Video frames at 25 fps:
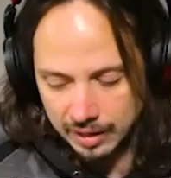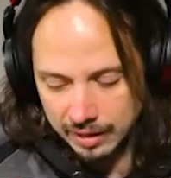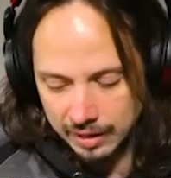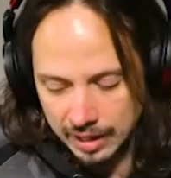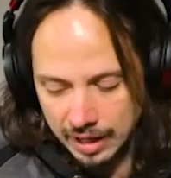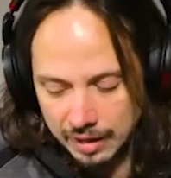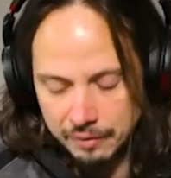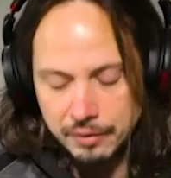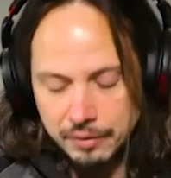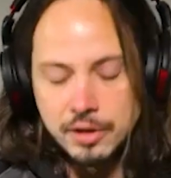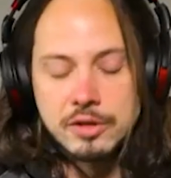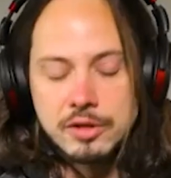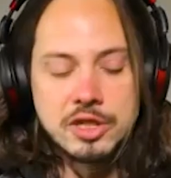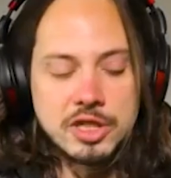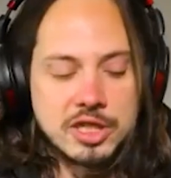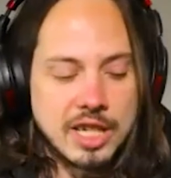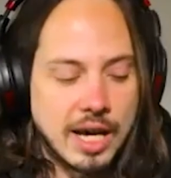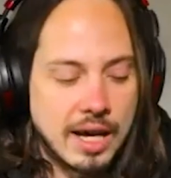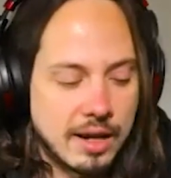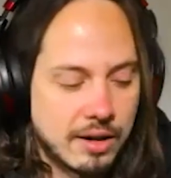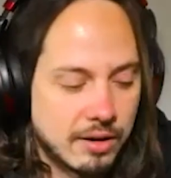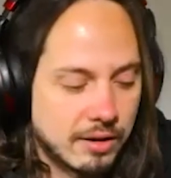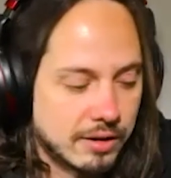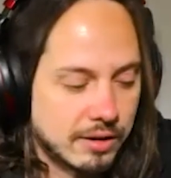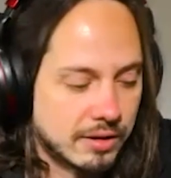have you
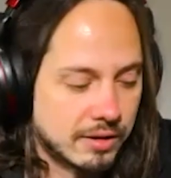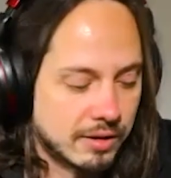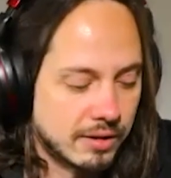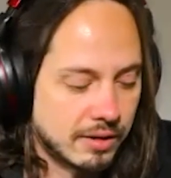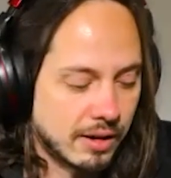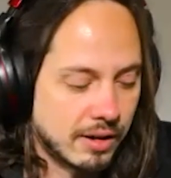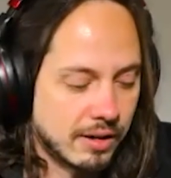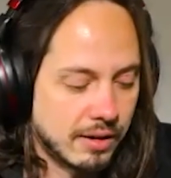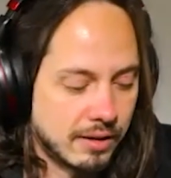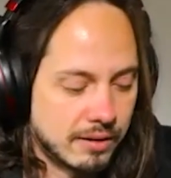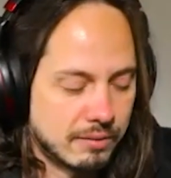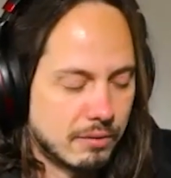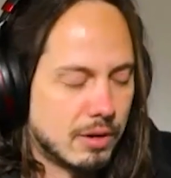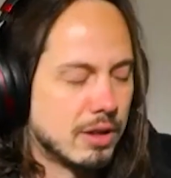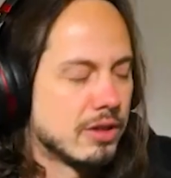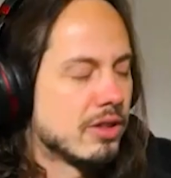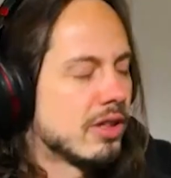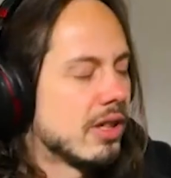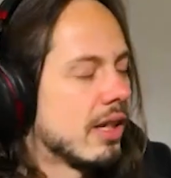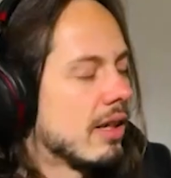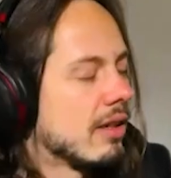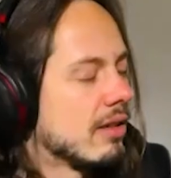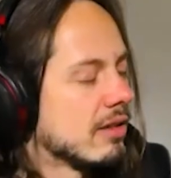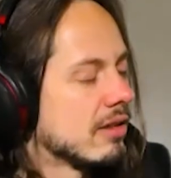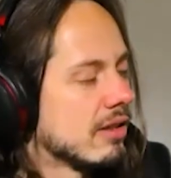settled well
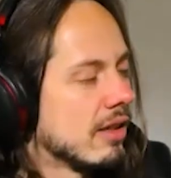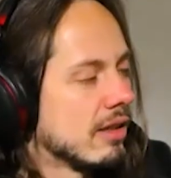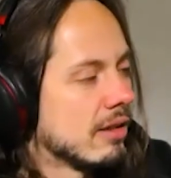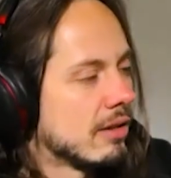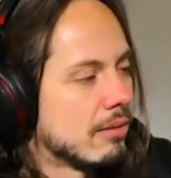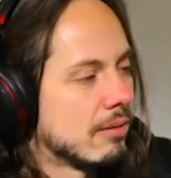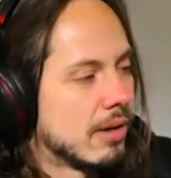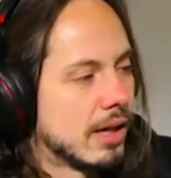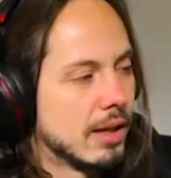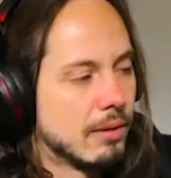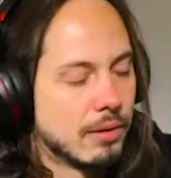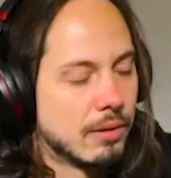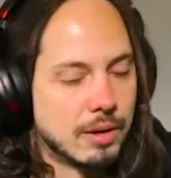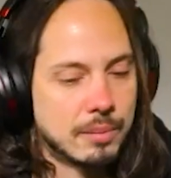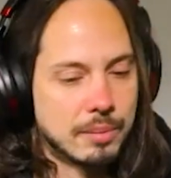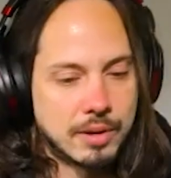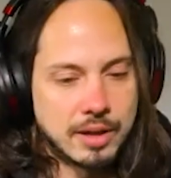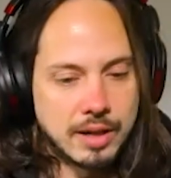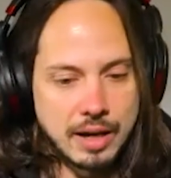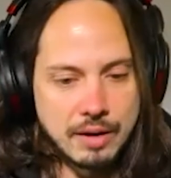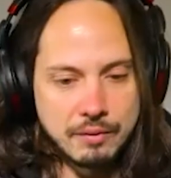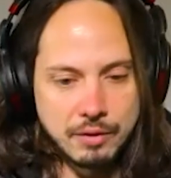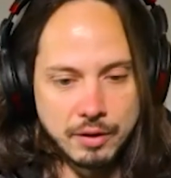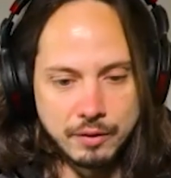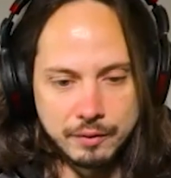settled is not the right word but
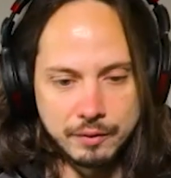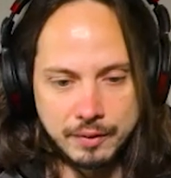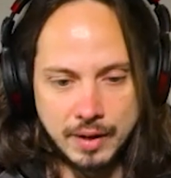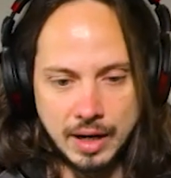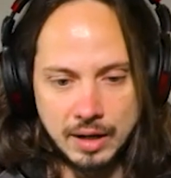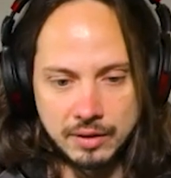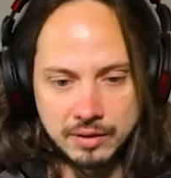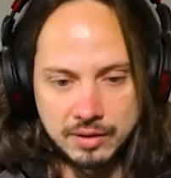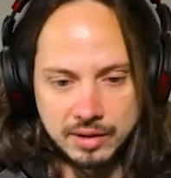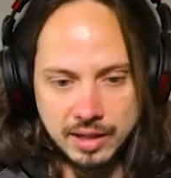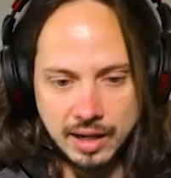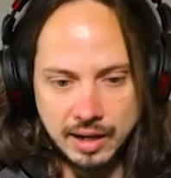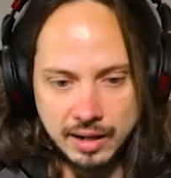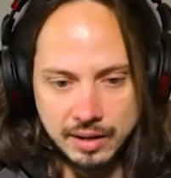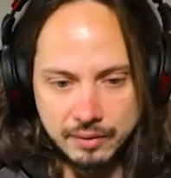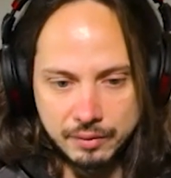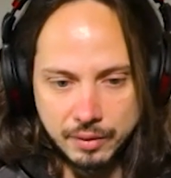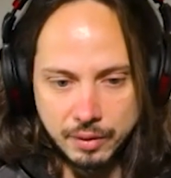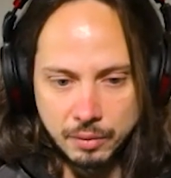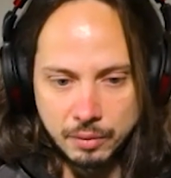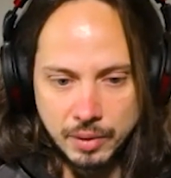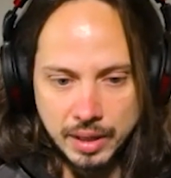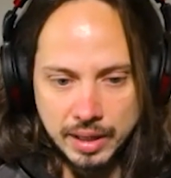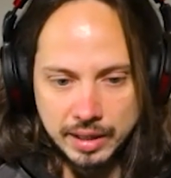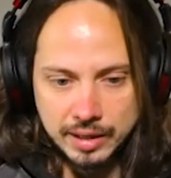have you found kind of a
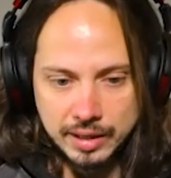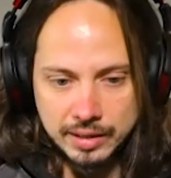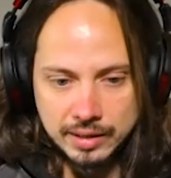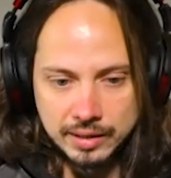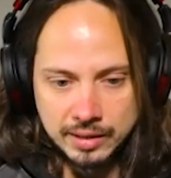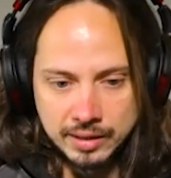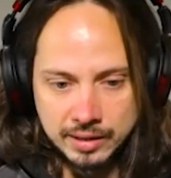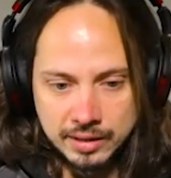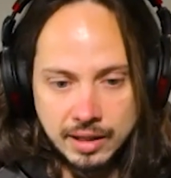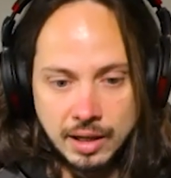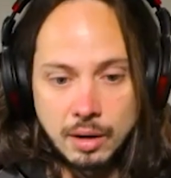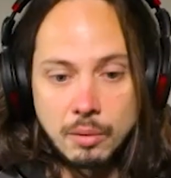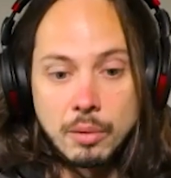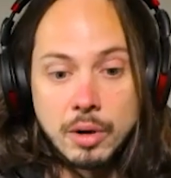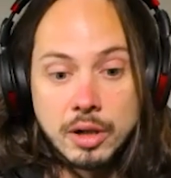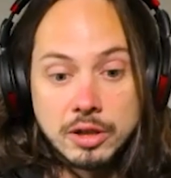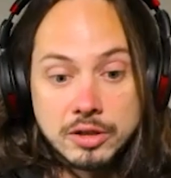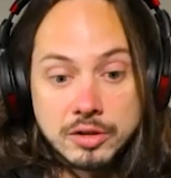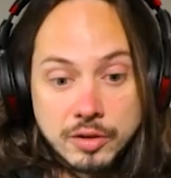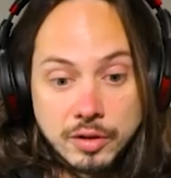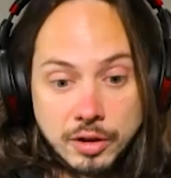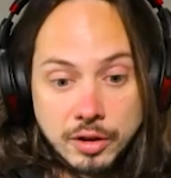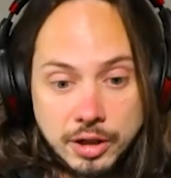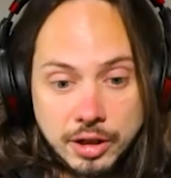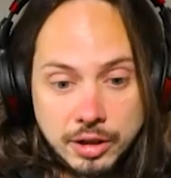way that works
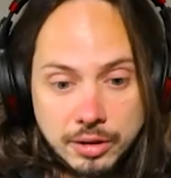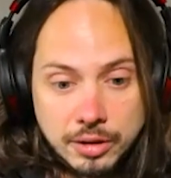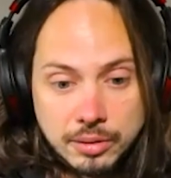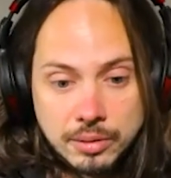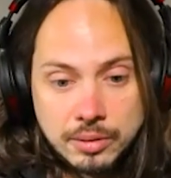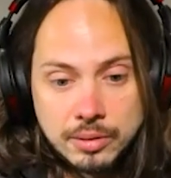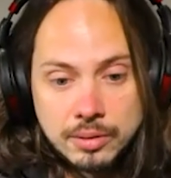for you